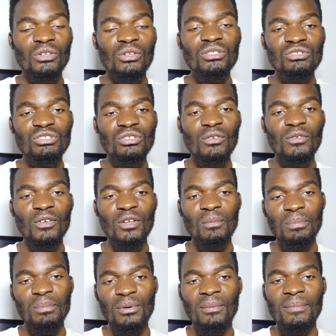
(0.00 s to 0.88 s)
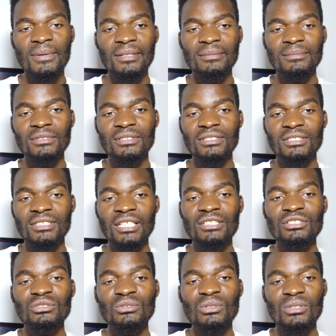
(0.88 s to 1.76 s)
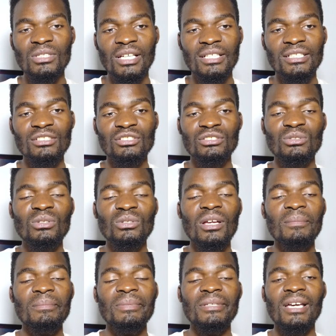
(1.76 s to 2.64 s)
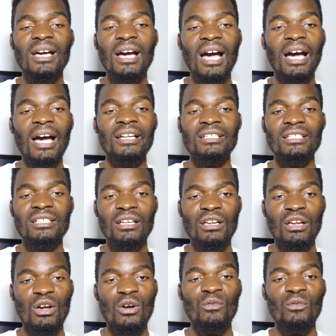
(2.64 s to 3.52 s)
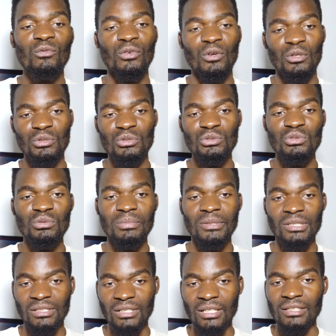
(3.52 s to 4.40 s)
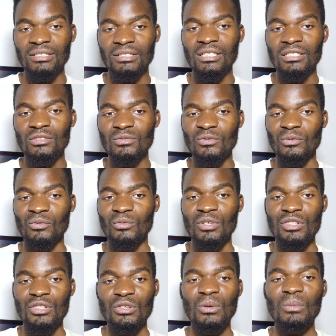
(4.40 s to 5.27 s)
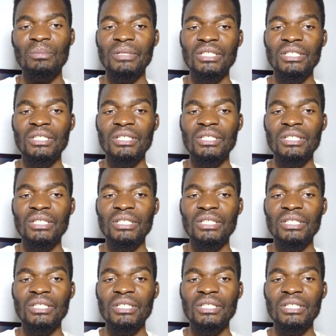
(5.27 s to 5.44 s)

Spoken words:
you're not solving problems, just know that it's gonna be hard for you to be successful with your